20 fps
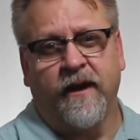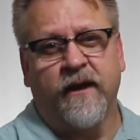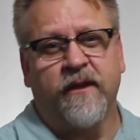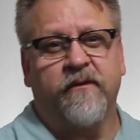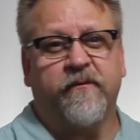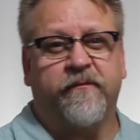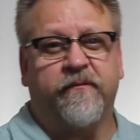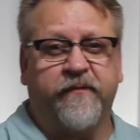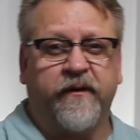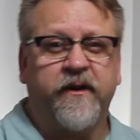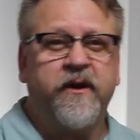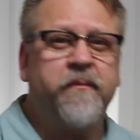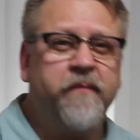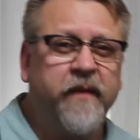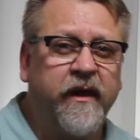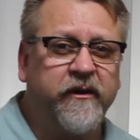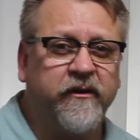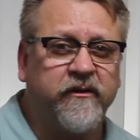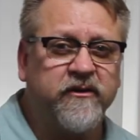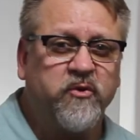The
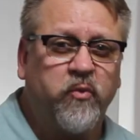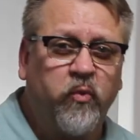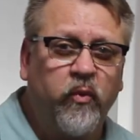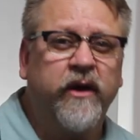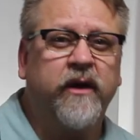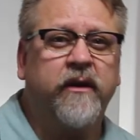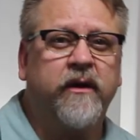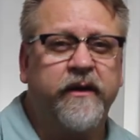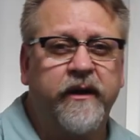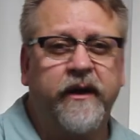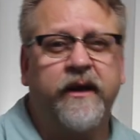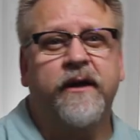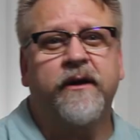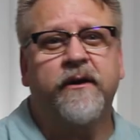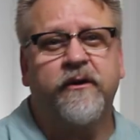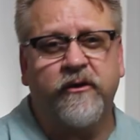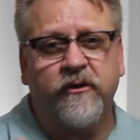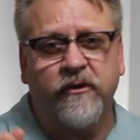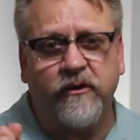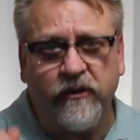fundamentals will
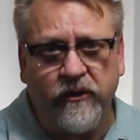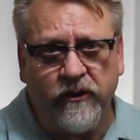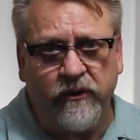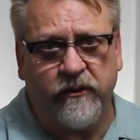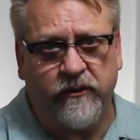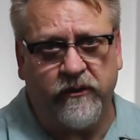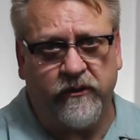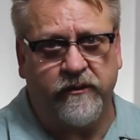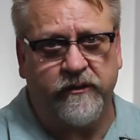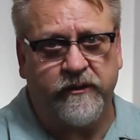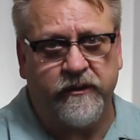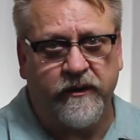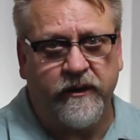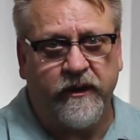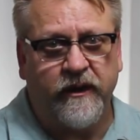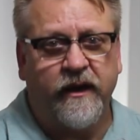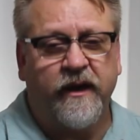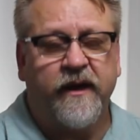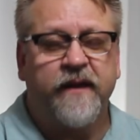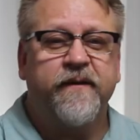include
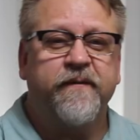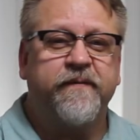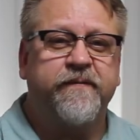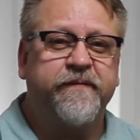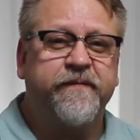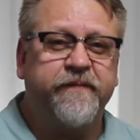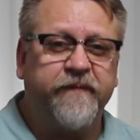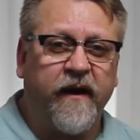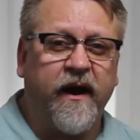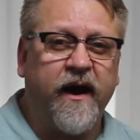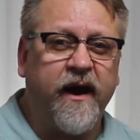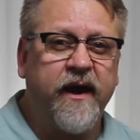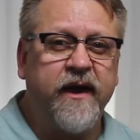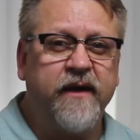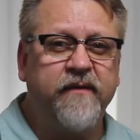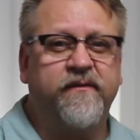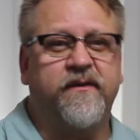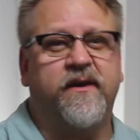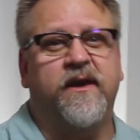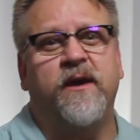the
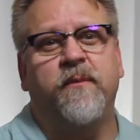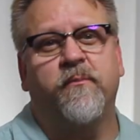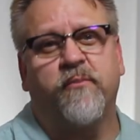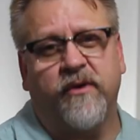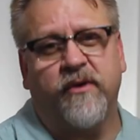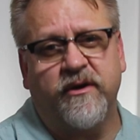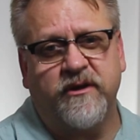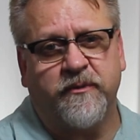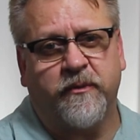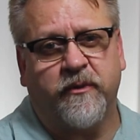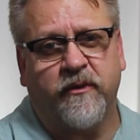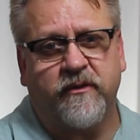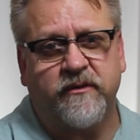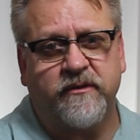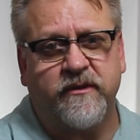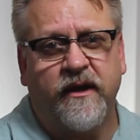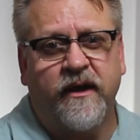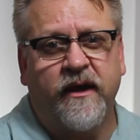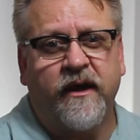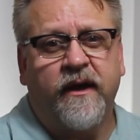five key
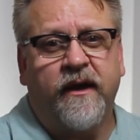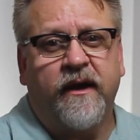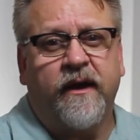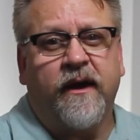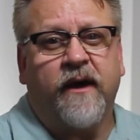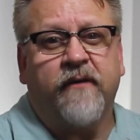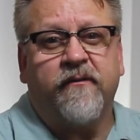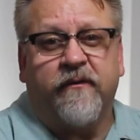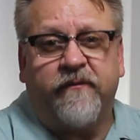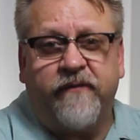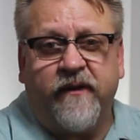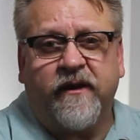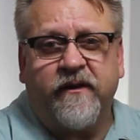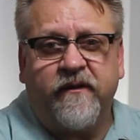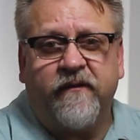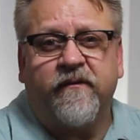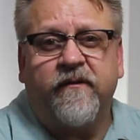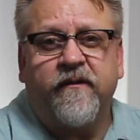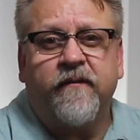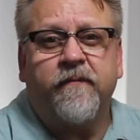principles of effective